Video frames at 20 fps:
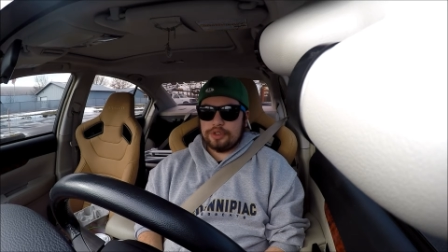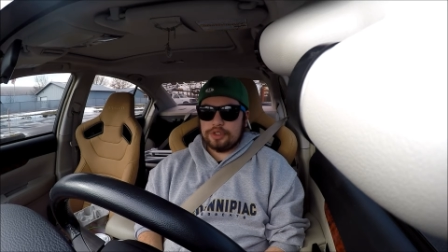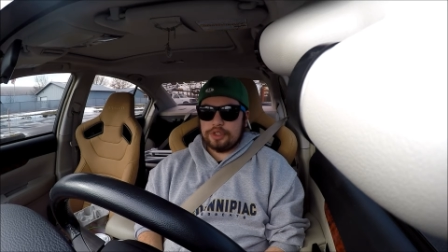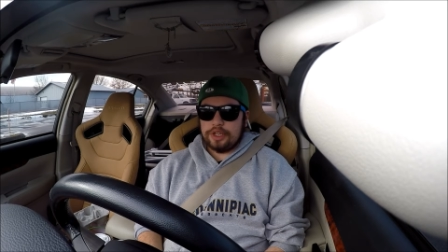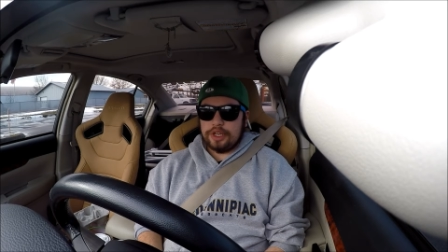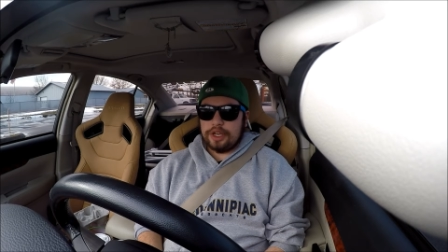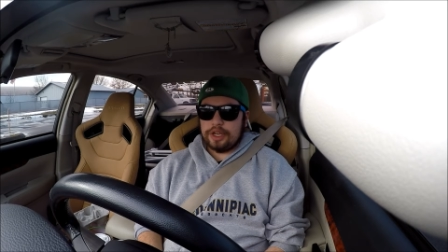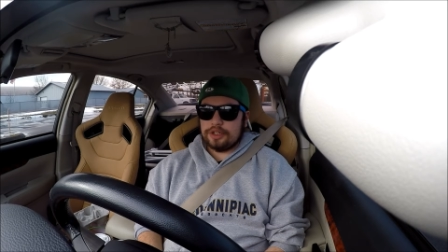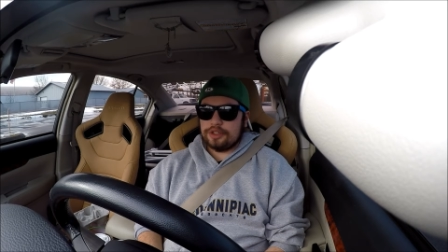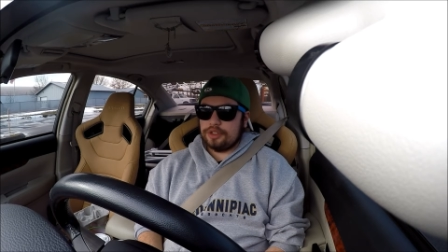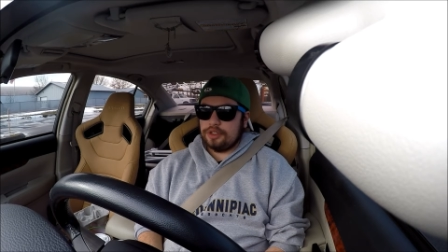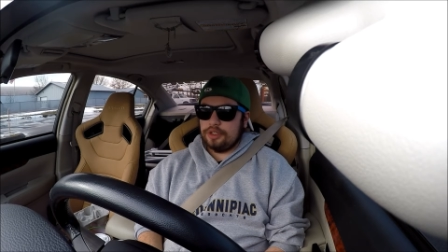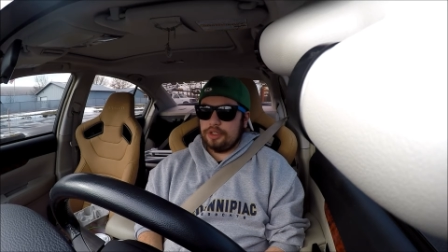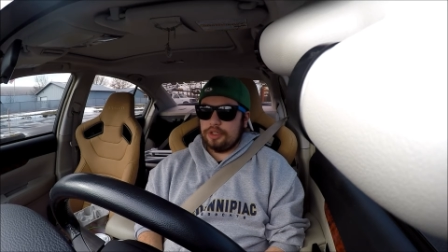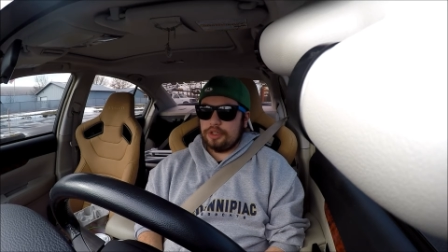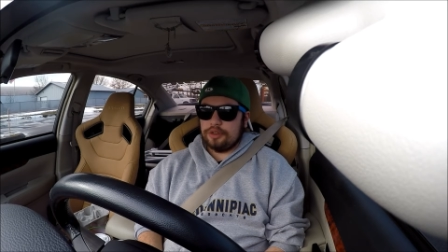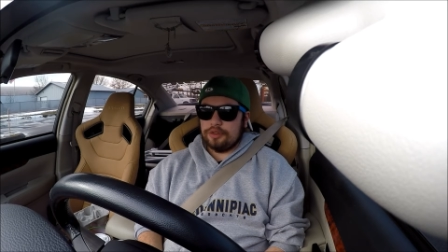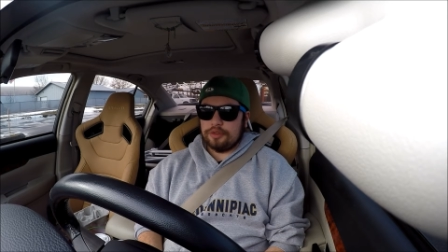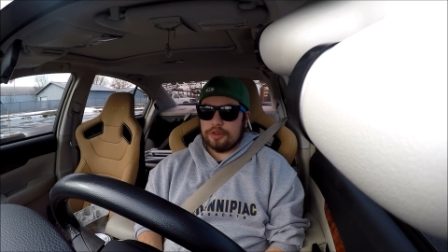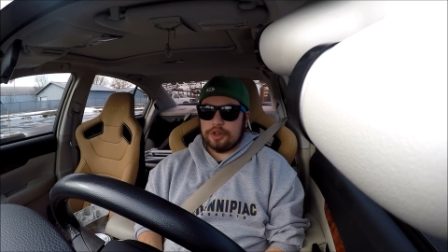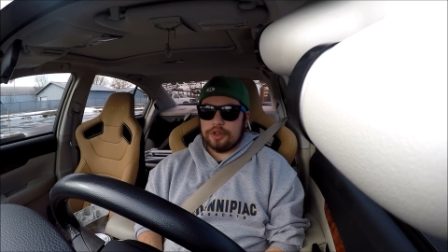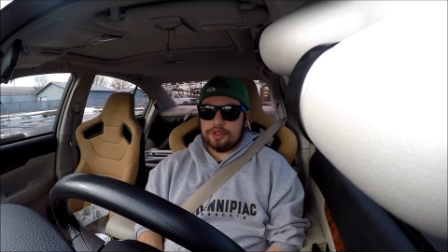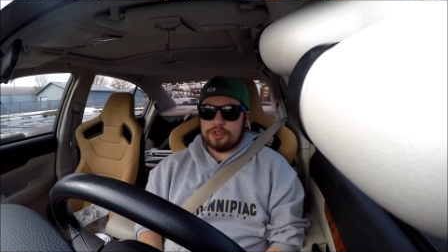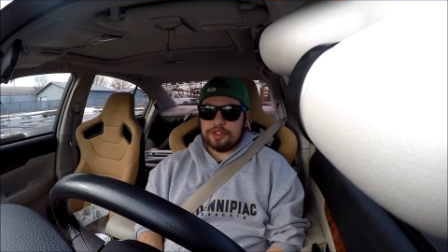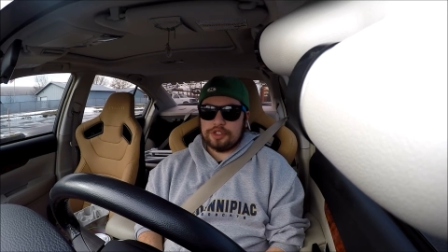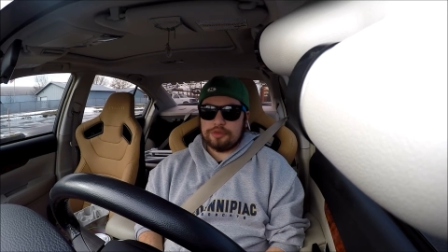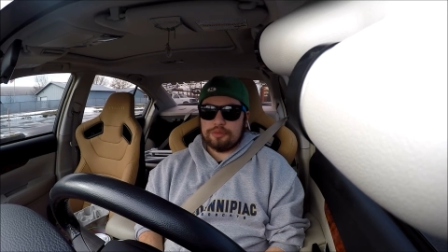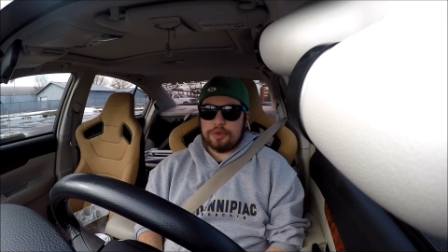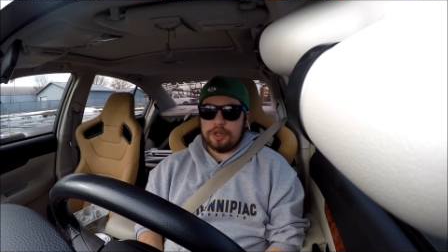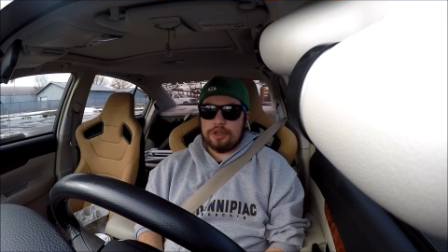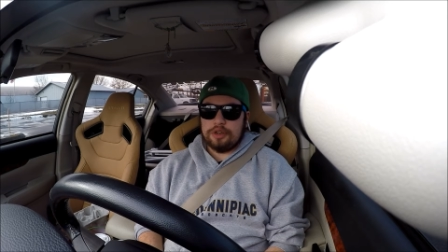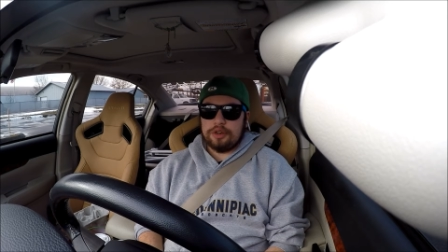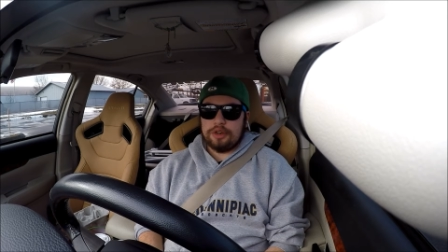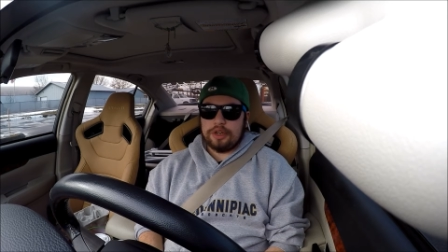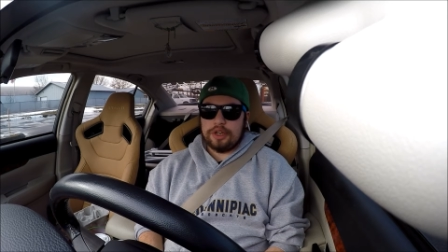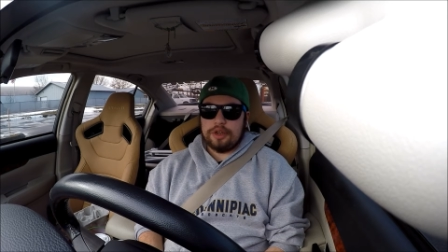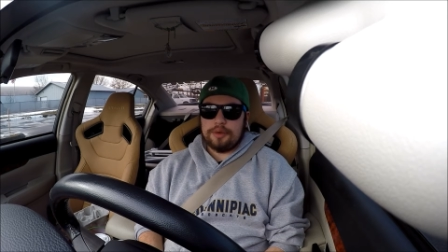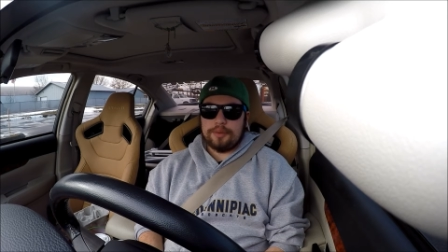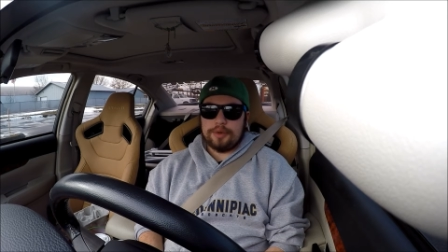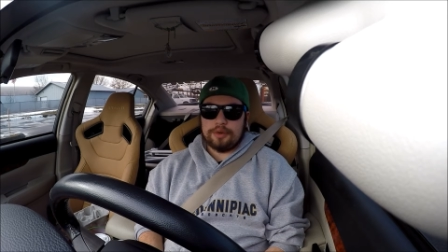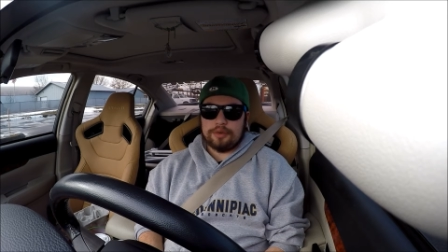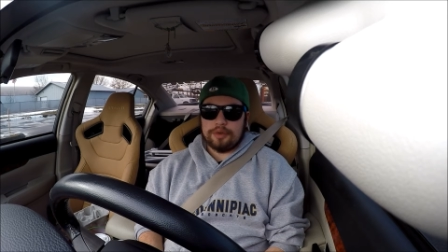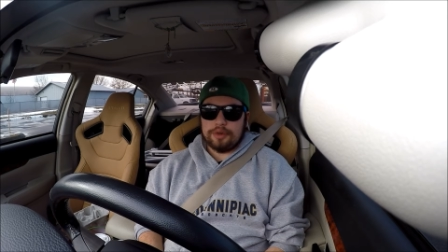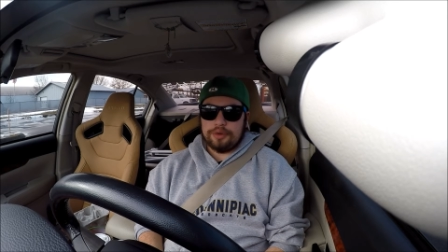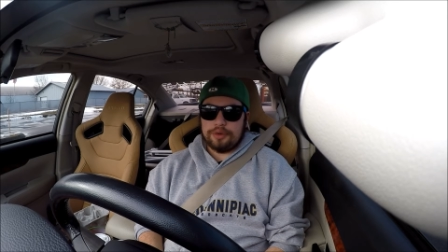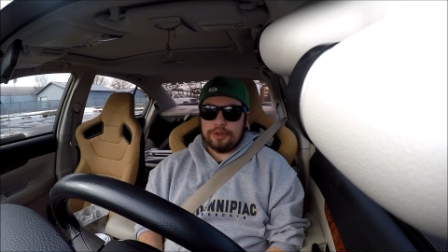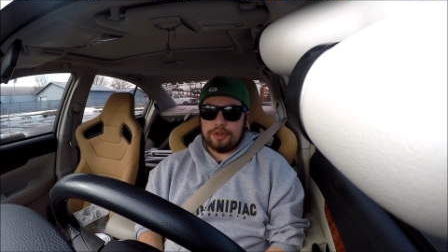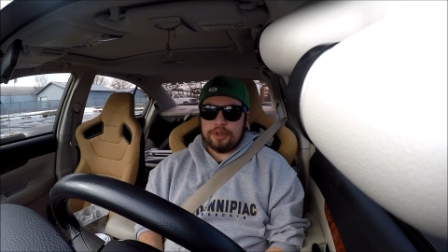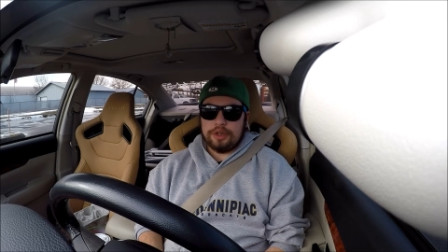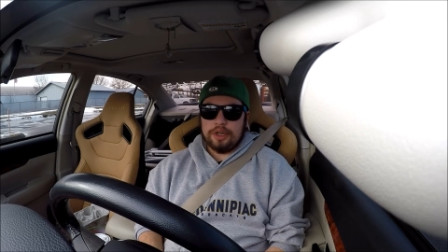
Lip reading: they actually can run a smaller diameter rotor,